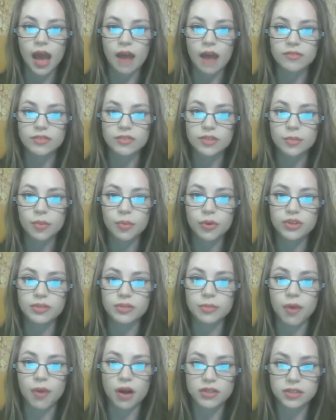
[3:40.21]
After the
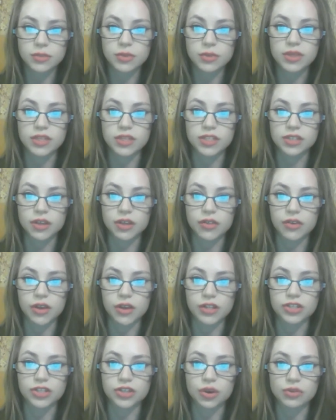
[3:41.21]
boys bonded with each other
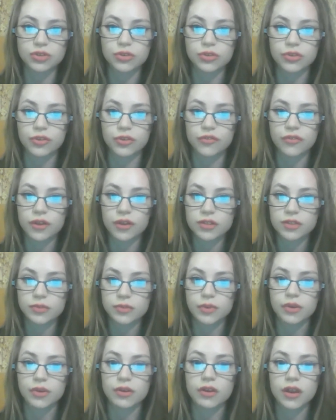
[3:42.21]
and chose who their friends
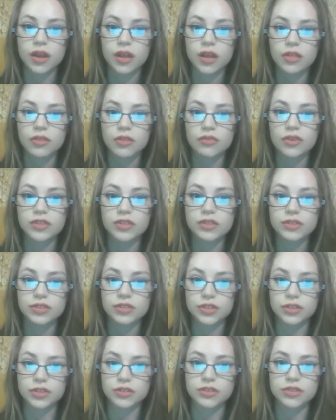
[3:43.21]
were, the
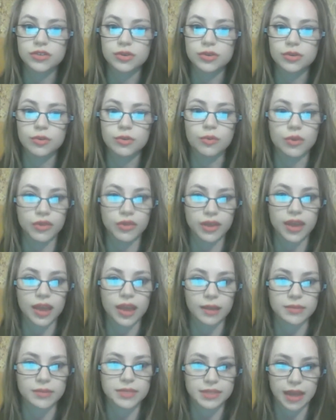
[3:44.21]
researchers, who were the
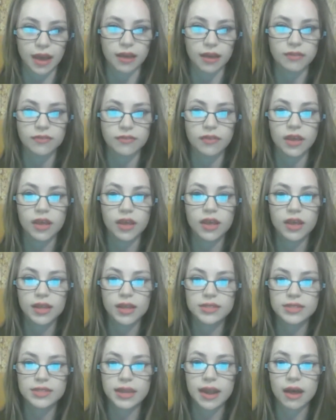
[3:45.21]
camp staff,
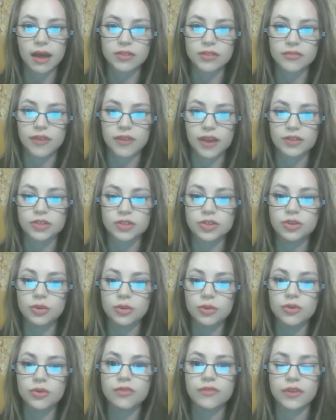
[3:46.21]
set out to find
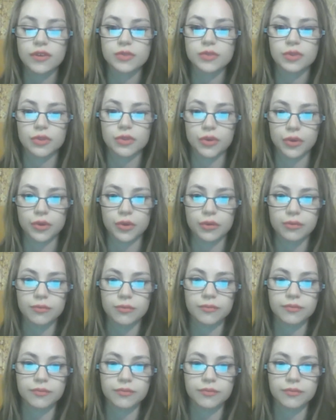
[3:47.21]
who were friends with who.